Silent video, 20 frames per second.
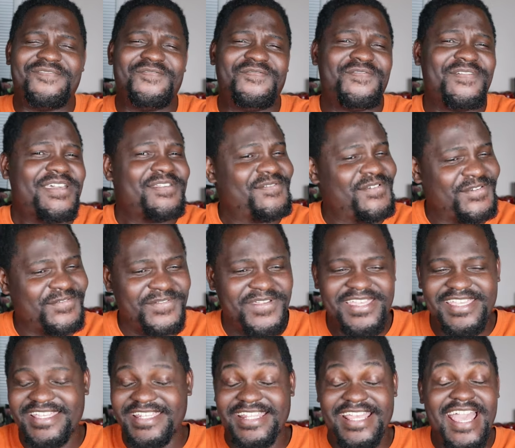very
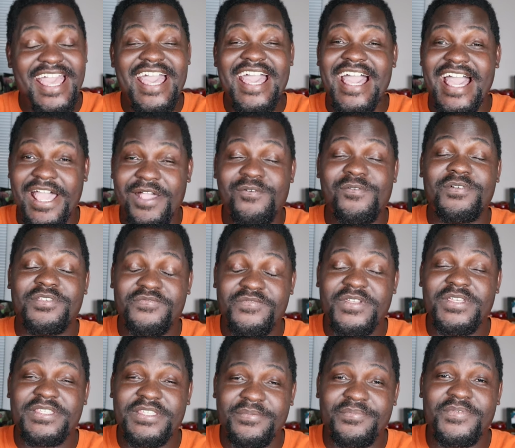quickly. I was
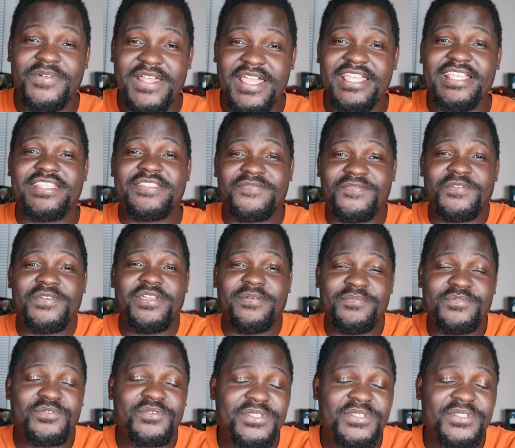very surprised for him